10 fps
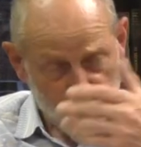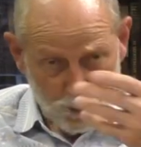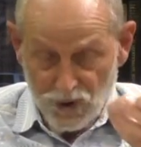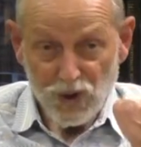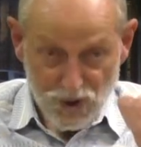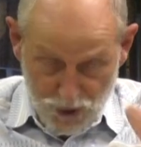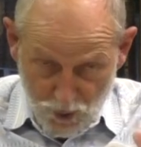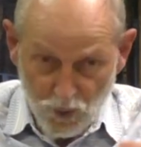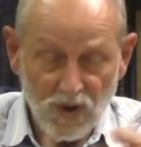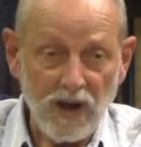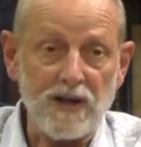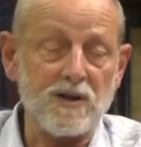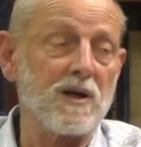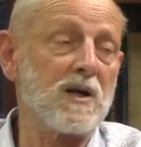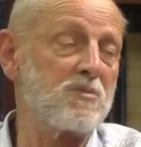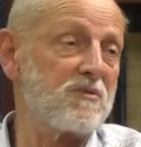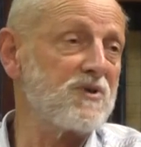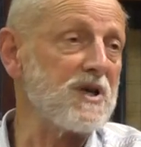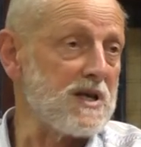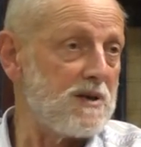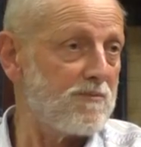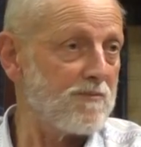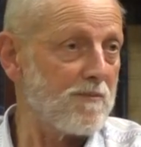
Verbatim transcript: would you like a cup of tea?